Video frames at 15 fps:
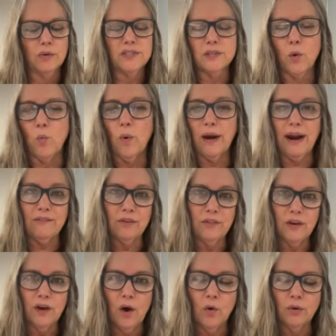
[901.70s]
So whatever the
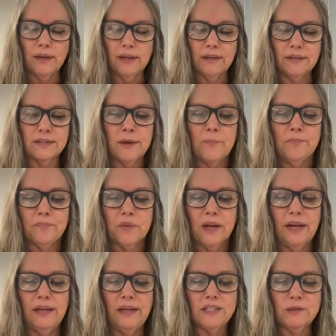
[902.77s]
goal is,
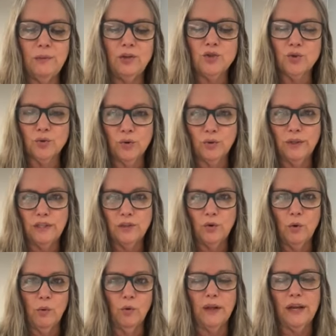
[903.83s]
it needs to be truly
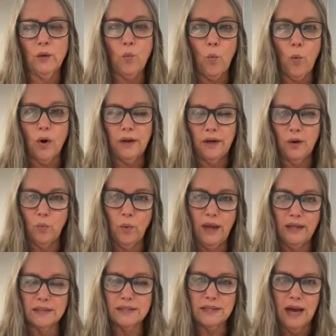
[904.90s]
doable in 1
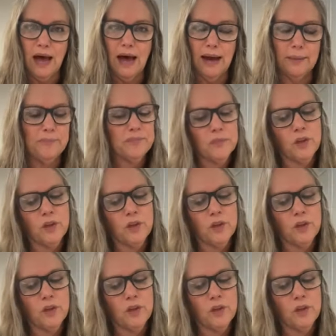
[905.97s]
week's time.